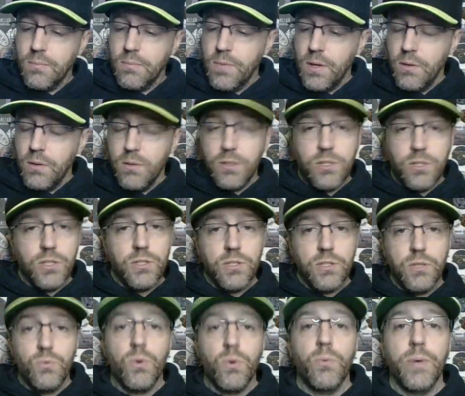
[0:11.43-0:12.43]
let's just
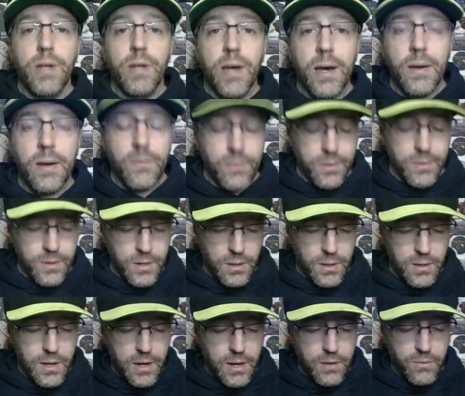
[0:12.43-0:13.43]
see what we got. Got
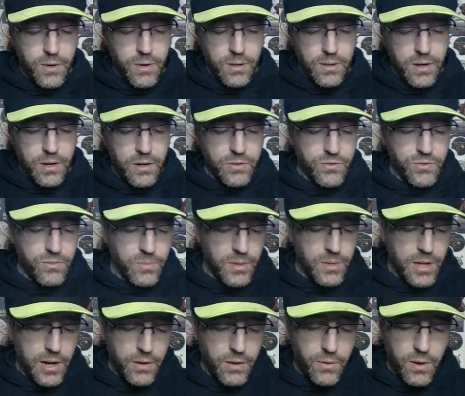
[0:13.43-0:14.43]
a lot of great letters from a
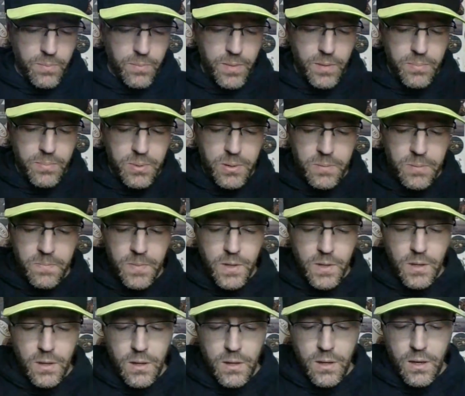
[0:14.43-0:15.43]
lot of great people,
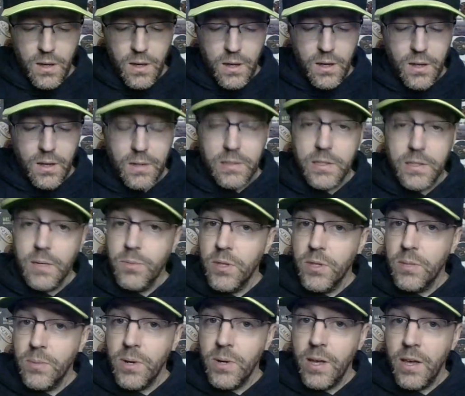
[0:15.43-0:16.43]
and some of
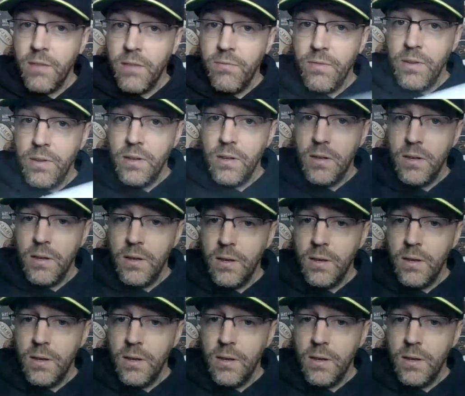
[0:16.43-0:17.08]
them are heavy.